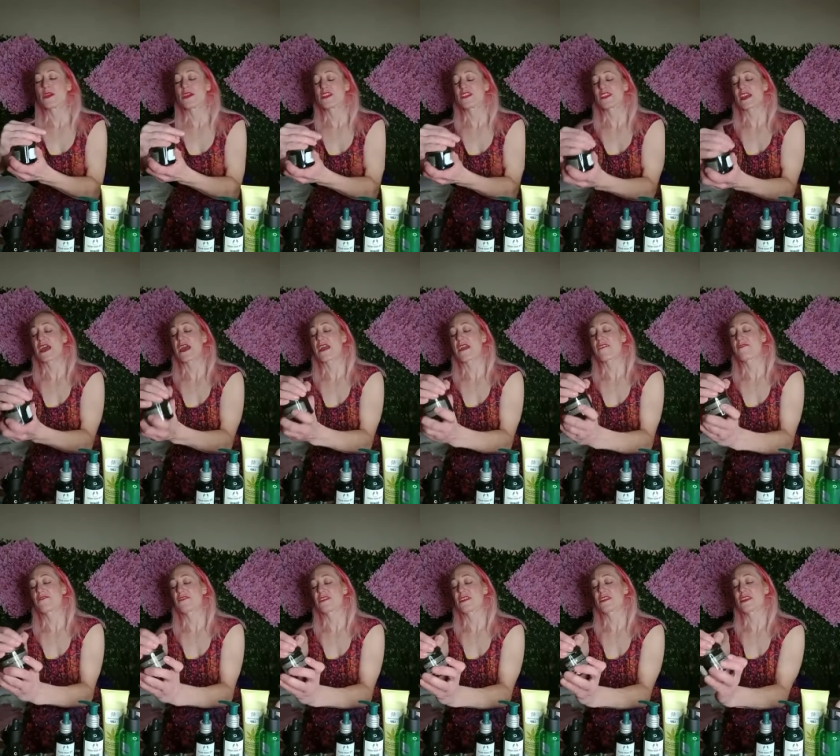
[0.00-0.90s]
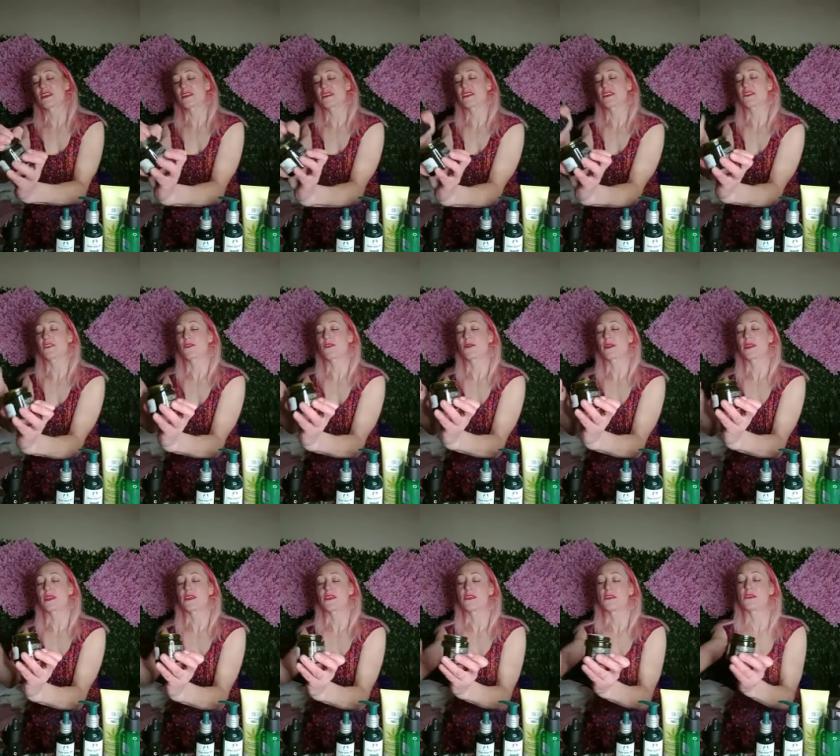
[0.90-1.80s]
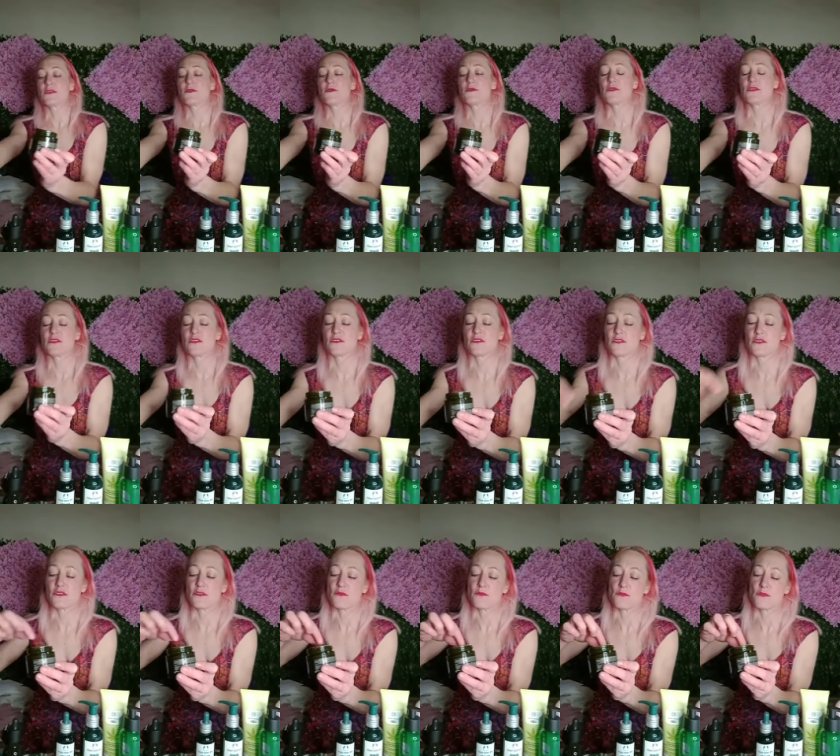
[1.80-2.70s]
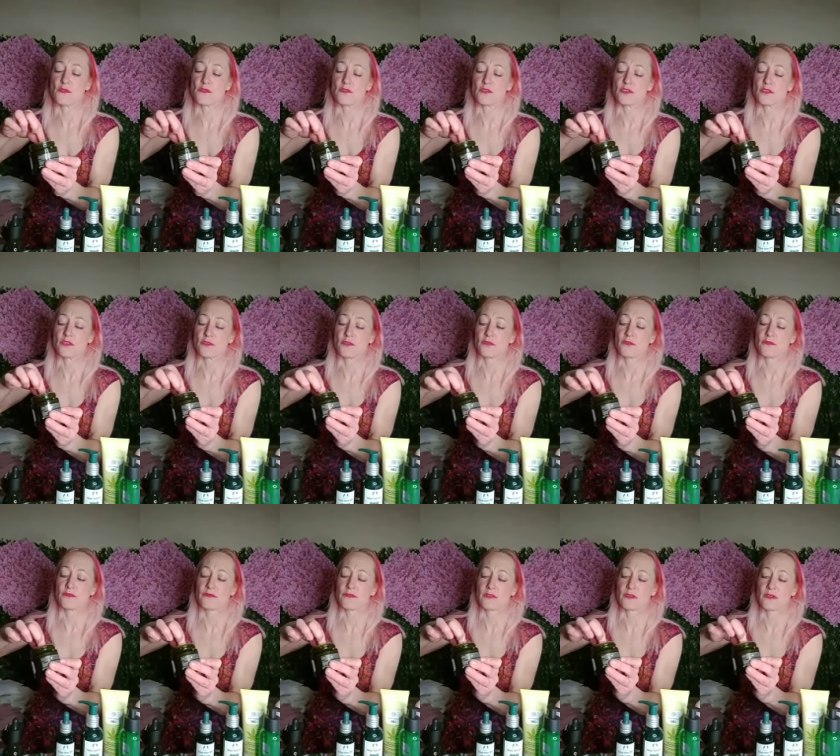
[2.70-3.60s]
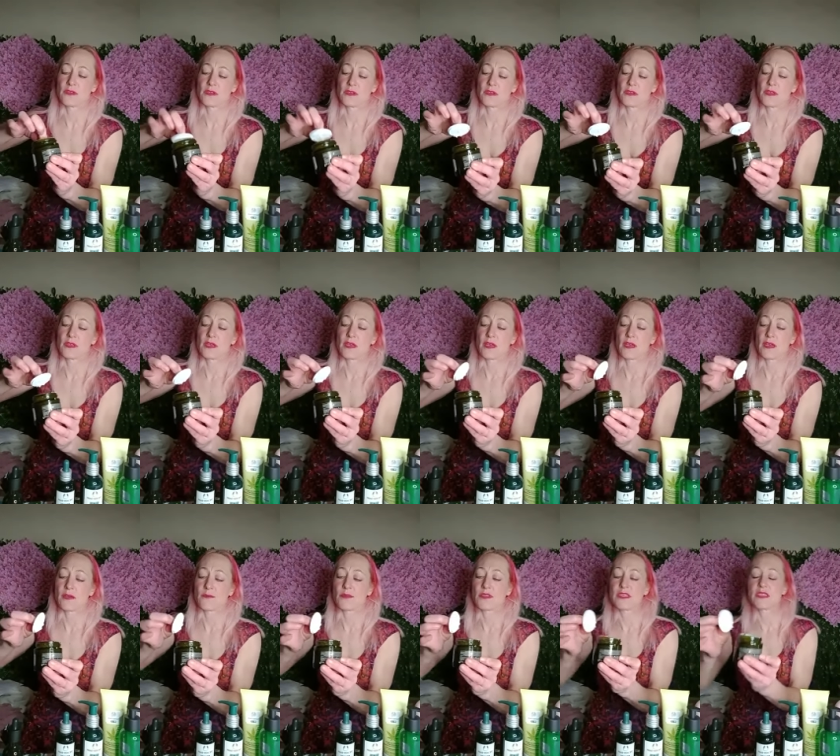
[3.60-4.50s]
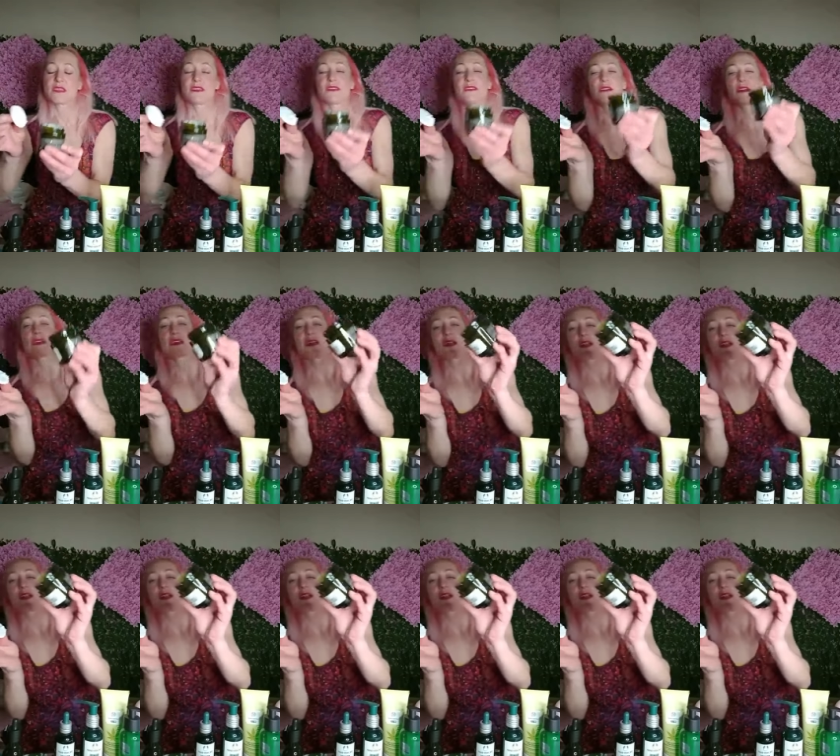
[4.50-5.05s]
which I haven't necessarily used too much of, but this is